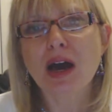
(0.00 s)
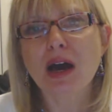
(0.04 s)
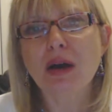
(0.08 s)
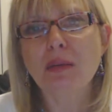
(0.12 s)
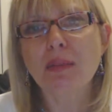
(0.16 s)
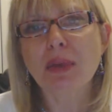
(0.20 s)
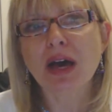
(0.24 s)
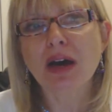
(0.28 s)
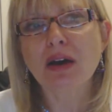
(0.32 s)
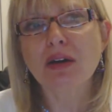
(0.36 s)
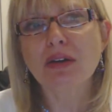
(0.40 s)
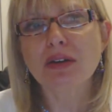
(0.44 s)

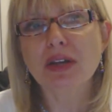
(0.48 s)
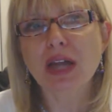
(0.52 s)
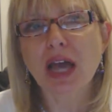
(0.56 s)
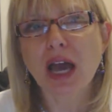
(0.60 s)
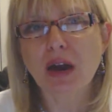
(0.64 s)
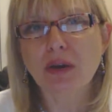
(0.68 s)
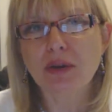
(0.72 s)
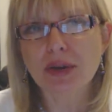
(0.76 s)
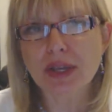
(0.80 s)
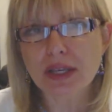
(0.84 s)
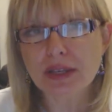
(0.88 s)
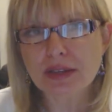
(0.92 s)
about
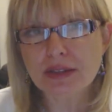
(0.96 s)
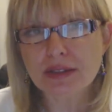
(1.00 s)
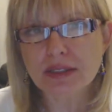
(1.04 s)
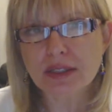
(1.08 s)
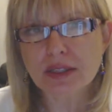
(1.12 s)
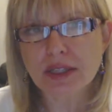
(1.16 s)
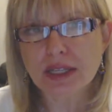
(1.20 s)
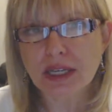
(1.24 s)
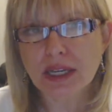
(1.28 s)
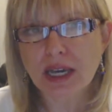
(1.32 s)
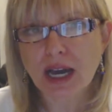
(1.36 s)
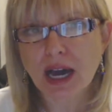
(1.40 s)
how
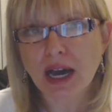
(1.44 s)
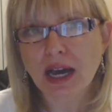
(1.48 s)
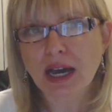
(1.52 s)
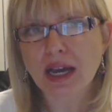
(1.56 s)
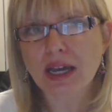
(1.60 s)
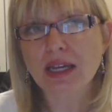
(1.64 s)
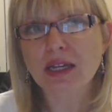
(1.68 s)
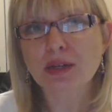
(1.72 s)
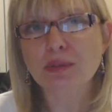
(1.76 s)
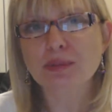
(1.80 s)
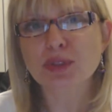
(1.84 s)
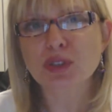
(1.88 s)
easily
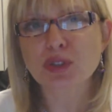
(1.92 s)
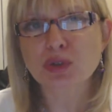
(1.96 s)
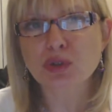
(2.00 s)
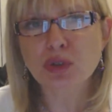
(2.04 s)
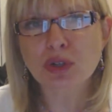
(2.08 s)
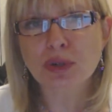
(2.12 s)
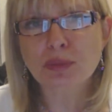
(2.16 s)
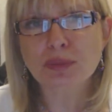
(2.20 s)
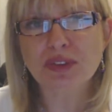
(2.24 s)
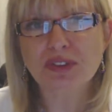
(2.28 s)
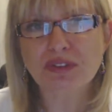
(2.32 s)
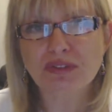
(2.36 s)
I
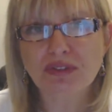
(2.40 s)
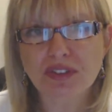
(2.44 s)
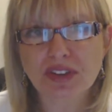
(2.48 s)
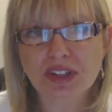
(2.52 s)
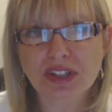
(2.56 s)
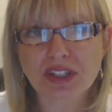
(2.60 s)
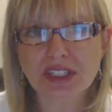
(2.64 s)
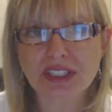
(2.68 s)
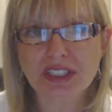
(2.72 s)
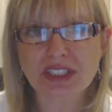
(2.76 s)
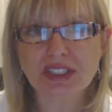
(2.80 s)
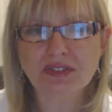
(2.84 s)
absorb the
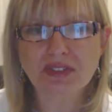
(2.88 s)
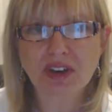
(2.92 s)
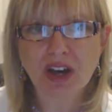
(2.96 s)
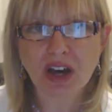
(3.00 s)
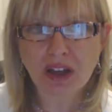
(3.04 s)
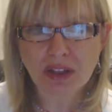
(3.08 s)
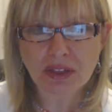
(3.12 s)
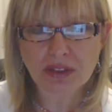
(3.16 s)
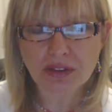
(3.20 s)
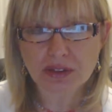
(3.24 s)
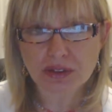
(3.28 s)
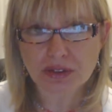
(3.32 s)
feelings of
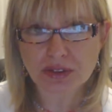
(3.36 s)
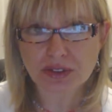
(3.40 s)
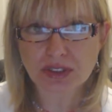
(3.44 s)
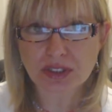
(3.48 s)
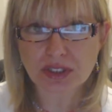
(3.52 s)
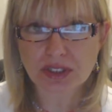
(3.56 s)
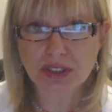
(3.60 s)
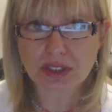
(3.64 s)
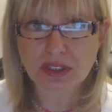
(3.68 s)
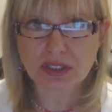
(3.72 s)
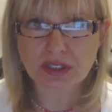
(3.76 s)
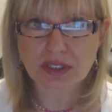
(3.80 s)

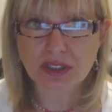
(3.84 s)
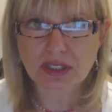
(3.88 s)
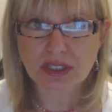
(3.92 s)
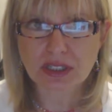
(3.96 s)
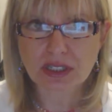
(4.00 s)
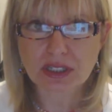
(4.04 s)
others.